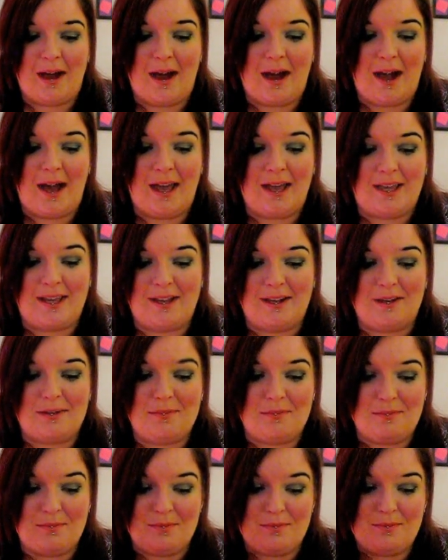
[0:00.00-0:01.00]
I
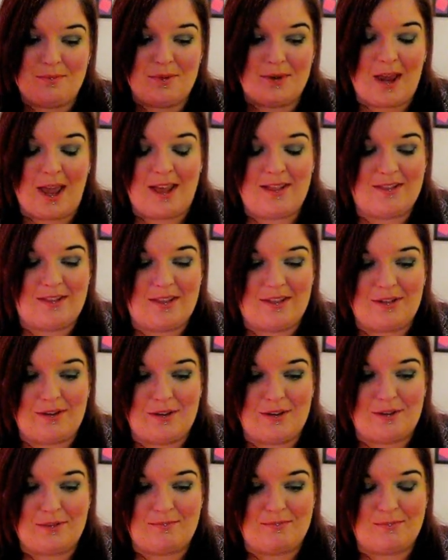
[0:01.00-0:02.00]
can pretend that
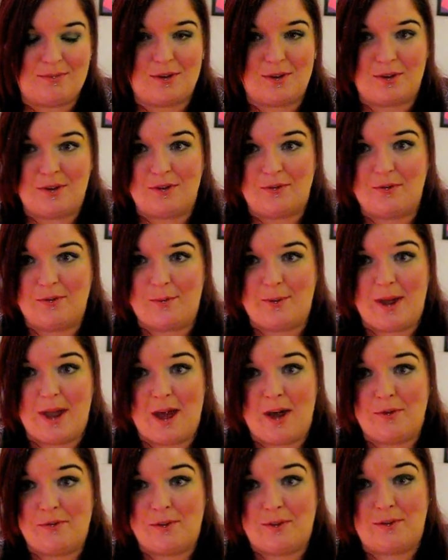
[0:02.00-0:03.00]
they're good for my
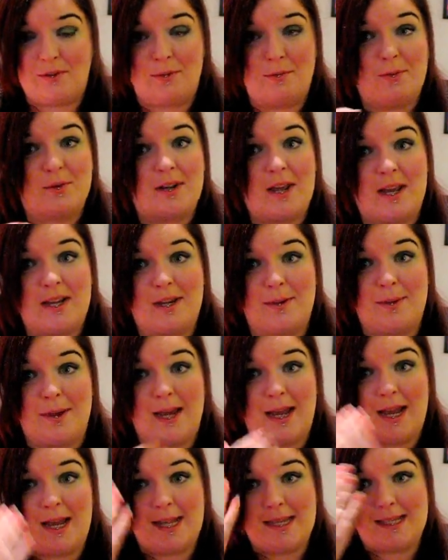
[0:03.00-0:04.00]
health because they're protecting
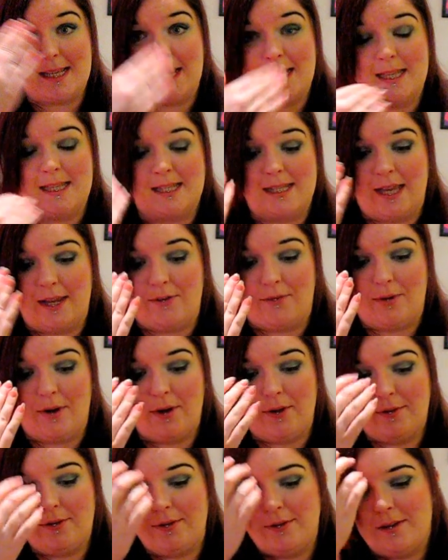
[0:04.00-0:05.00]
my eyes and skin
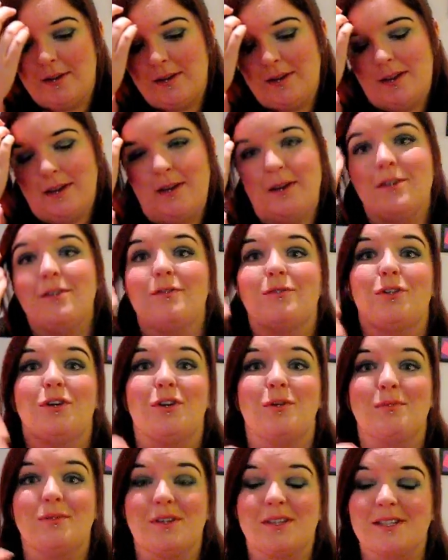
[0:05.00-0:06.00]
around
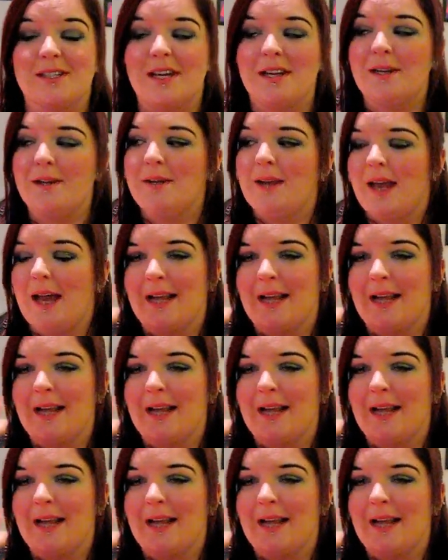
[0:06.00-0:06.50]
from the sun.